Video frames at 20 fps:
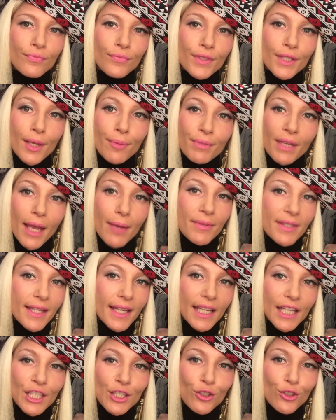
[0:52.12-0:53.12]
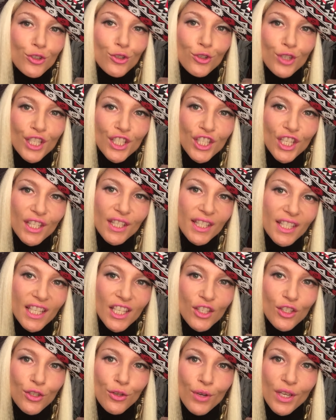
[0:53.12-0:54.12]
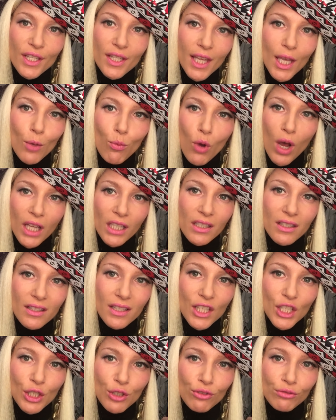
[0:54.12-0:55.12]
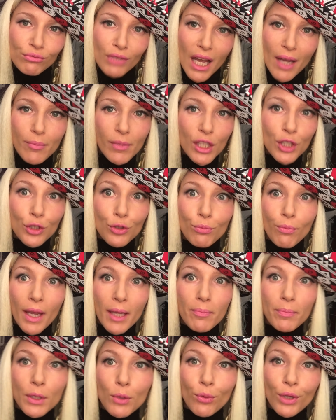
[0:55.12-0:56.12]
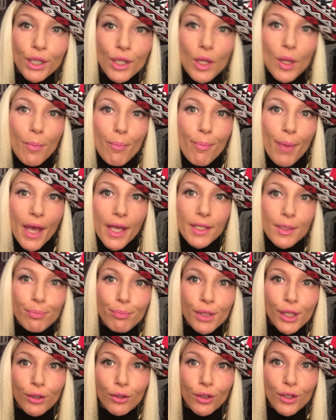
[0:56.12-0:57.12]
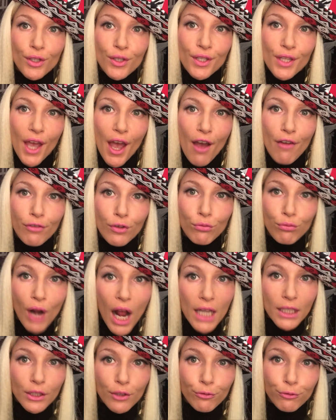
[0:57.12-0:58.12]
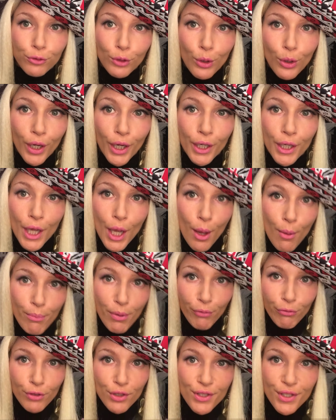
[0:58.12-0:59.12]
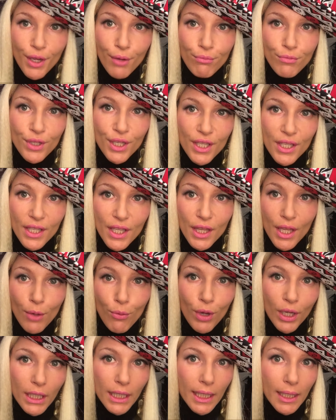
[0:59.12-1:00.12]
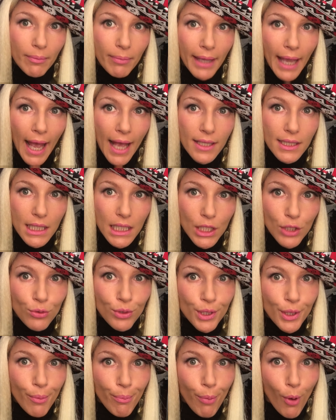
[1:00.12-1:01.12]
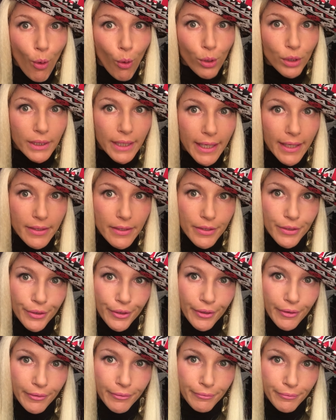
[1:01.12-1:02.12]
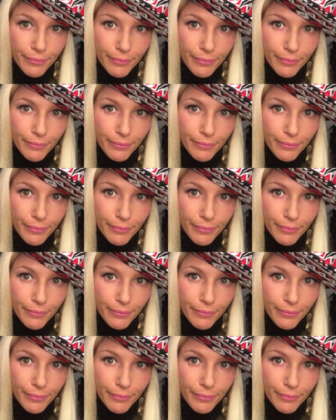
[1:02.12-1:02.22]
Sometimes the industry just sees you as they want to see you. I mean, you might be one of the best B-girls to ever rock the floor, but for some reason they want to keep casting you as a pole dancer.